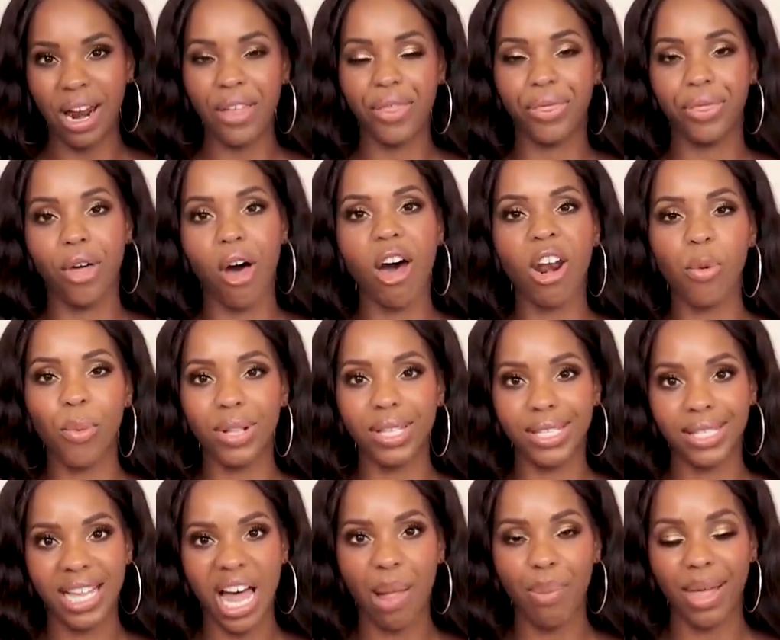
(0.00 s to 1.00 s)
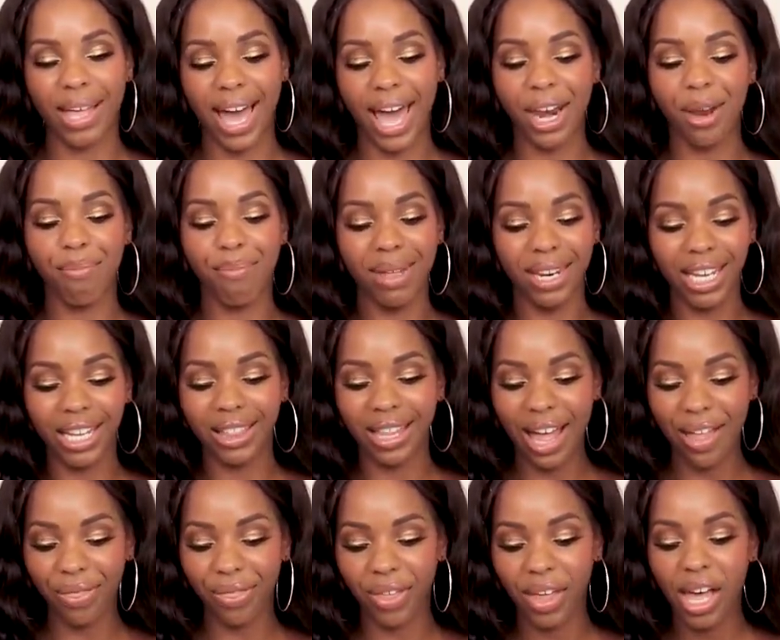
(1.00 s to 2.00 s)
but I thought it would stop like at a midi
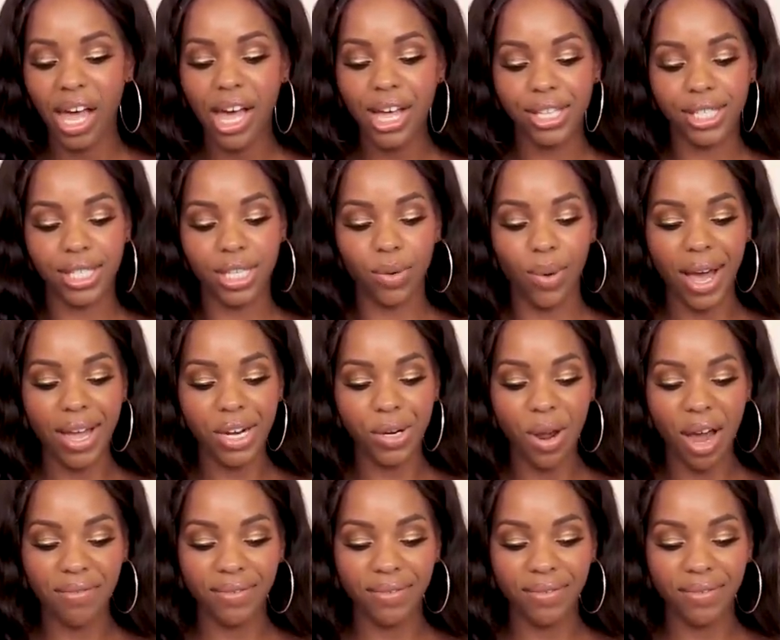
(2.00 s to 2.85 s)
length. So I do